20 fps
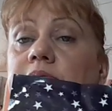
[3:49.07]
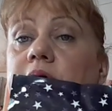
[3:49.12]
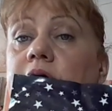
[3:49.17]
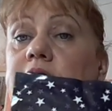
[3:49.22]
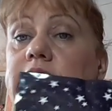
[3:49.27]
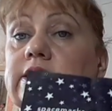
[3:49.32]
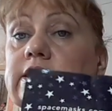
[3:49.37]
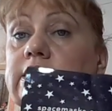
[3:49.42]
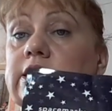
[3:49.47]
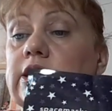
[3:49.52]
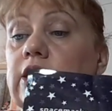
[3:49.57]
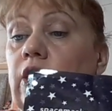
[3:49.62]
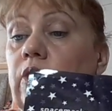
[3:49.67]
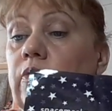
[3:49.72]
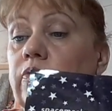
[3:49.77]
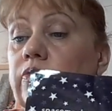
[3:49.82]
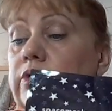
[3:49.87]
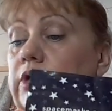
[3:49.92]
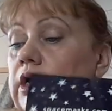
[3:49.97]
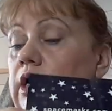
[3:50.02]
mask to heat
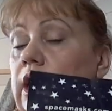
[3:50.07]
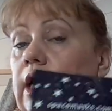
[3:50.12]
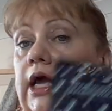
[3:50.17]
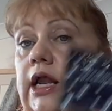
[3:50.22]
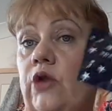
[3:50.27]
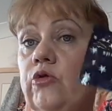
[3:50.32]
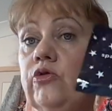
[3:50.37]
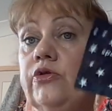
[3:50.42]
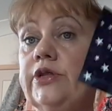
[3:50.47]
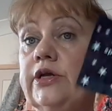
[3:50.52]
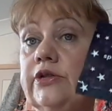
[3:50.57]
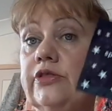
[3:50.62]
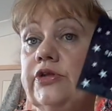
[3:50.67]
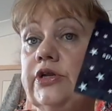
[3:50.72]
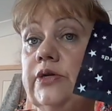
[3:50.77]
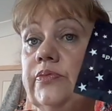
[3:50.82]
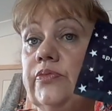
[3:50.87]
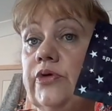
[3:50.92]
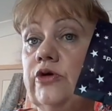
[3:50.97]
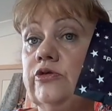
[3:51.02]
up. I know they're
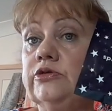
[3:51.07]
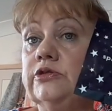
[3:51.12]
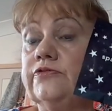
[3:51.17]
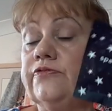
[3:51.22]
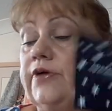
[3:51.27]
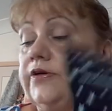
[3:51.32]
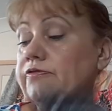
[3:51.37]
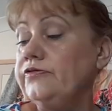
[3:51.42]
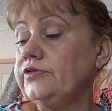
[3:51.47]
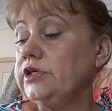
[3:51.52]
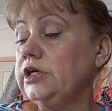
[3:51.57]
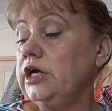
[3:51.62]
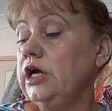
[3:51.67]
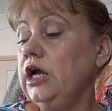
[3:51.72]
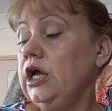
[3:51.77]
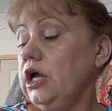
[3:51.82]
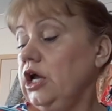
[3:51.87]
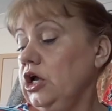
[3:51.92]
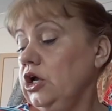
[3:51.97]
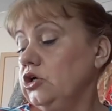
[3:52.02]
£3.50.
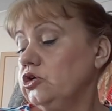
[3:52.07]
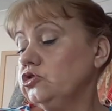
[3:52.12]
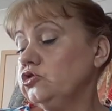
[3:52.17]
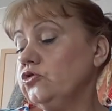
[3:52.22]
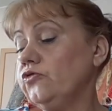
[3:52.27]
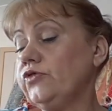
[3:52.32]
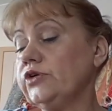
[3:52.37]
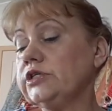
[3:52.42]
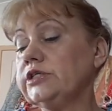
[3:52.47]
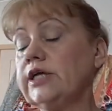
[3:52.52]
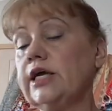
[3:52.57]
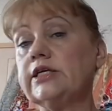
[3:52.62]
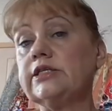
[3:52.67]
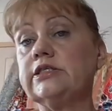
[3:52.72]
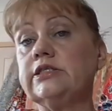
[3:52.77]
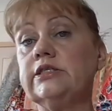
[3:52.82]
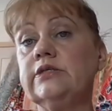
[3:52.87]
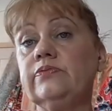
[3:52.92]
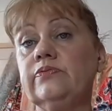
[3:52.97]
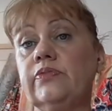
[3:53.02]
So for
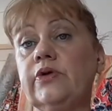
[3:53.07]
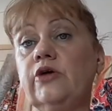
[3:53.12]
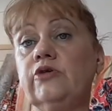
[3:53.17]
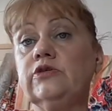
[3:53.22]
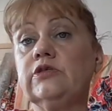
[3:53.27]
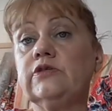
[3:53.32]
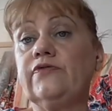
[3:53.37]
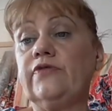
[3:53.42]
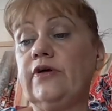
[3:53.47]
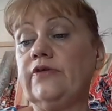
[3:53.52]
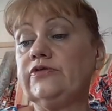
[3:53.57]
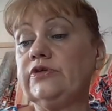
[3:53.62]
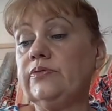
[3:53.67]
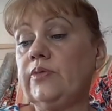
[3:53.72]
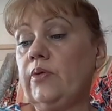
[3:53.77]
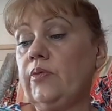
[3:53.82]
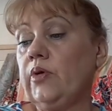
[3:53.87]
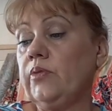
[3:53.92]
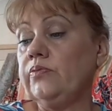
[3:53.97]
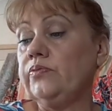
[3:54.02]
£16.50,
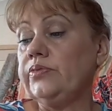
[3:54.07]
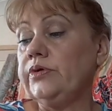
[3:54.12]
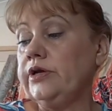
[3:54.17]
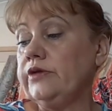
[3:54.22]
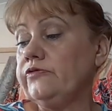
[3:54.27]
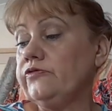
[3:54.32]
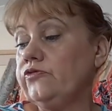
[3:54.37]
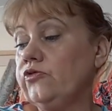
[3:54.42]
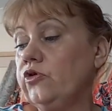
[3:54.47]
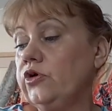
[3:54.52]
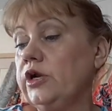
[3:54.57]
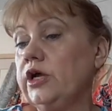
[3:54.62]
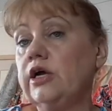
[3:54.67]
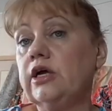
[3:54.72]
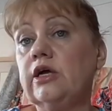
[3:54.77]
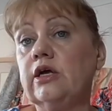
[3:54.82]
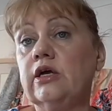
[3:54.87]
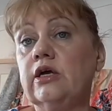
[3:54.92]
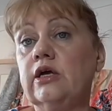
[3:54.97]
my mum paid for it.